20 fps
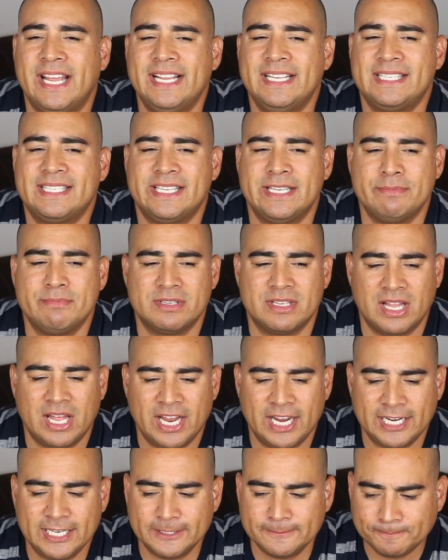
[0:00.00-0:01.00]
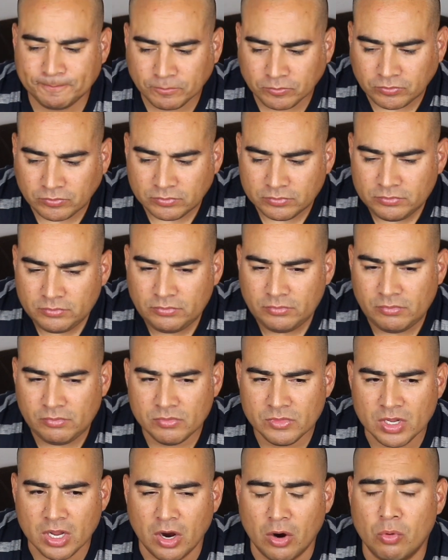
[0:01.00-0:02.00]
seems like
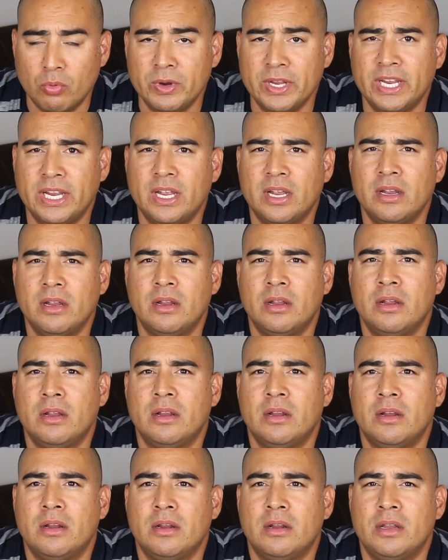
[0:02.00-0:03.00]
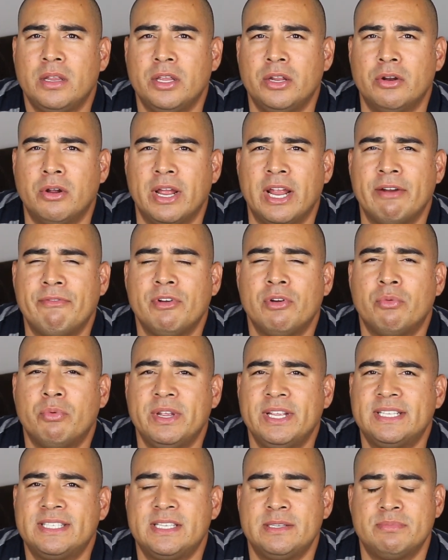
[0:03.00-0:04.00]
a week. Every
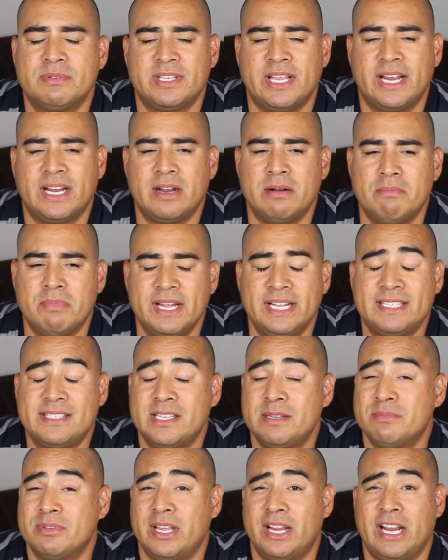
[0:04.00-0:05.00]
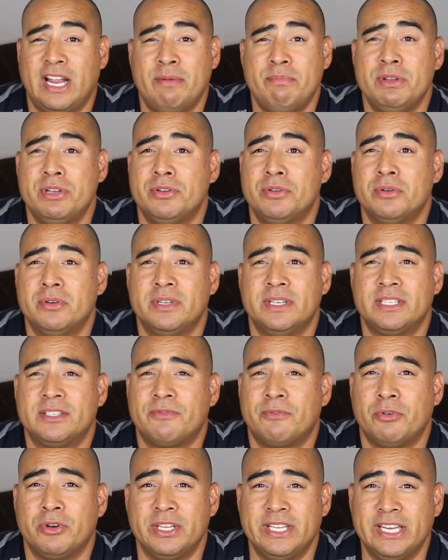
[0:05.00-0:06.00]
week seems like it seems like I've been doing this
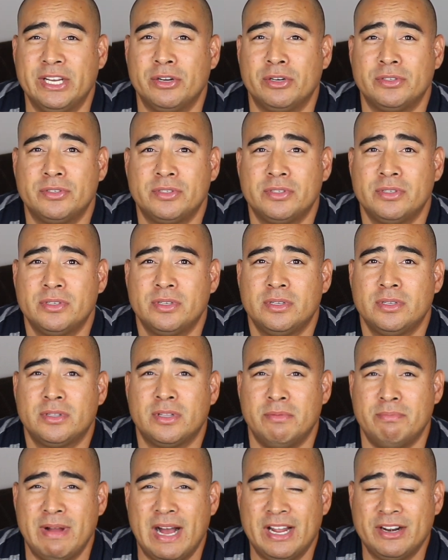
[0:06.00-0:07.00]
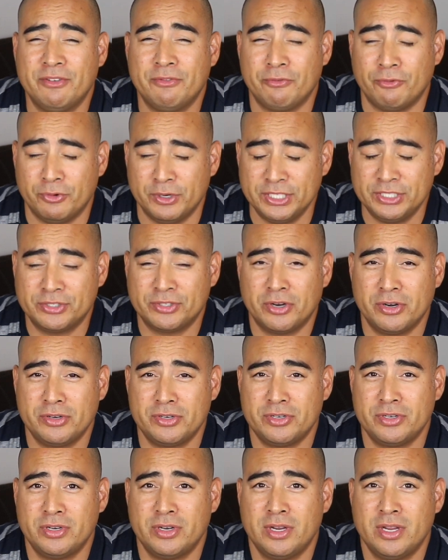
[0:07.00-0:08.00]
for years. The amount of
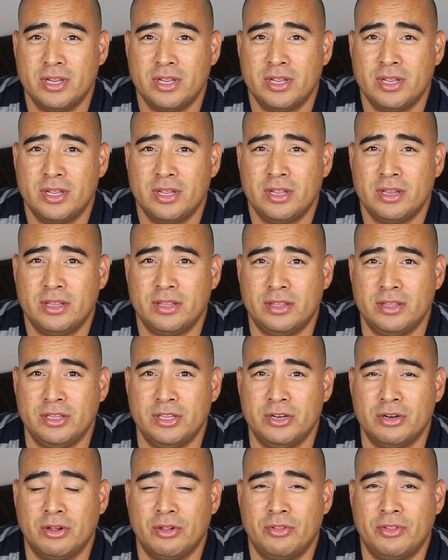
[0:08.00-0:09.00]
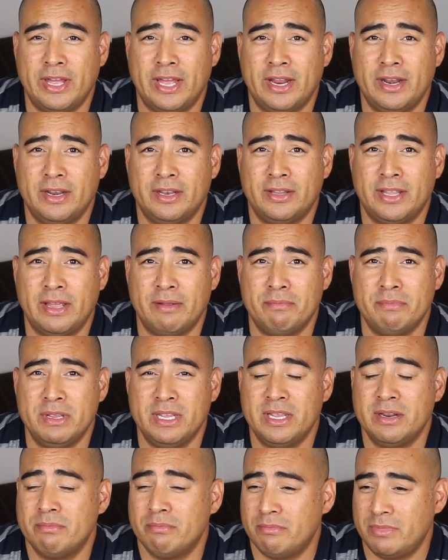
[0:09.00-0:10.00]
research, that
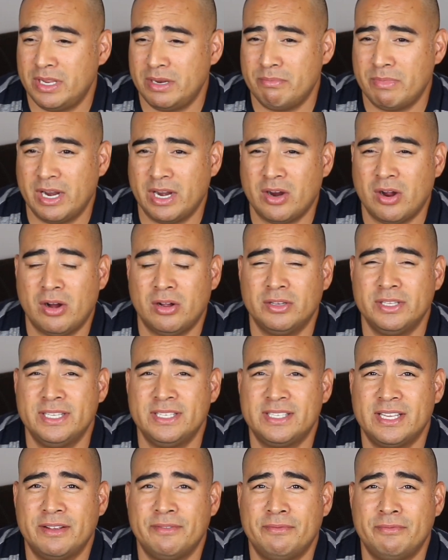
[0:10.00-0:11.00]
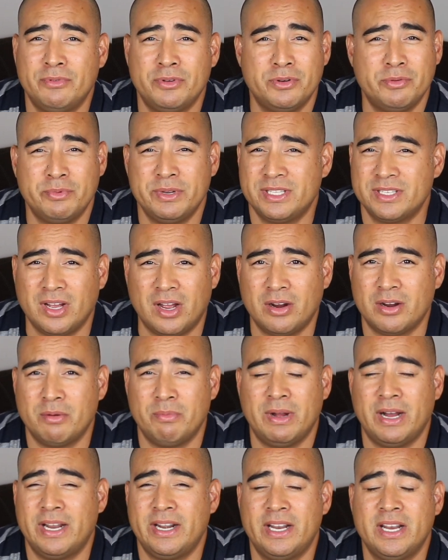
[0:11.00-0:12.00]
me and my colleagues have, when we talk
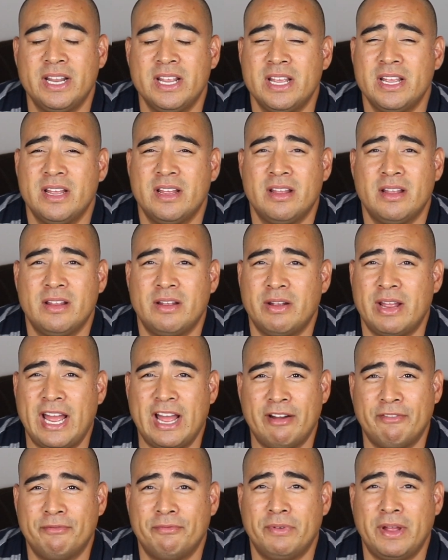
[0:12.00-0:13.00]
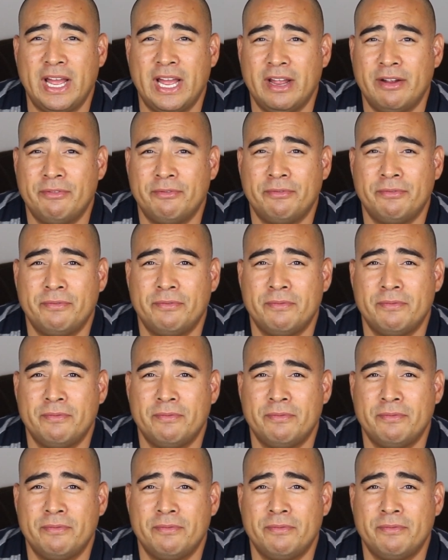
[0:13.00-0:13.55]
about it, have